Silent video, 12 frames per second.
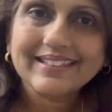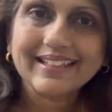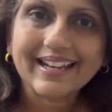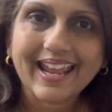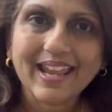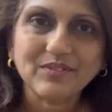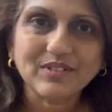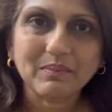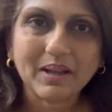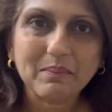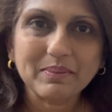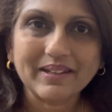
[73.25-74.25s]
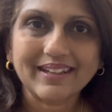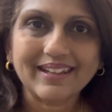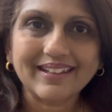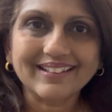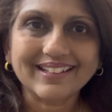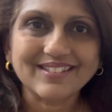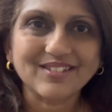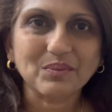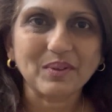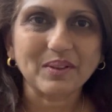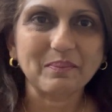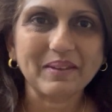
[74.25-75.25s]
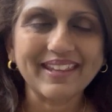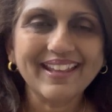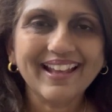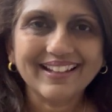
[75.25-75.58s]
that I have some company in the kitchen with me.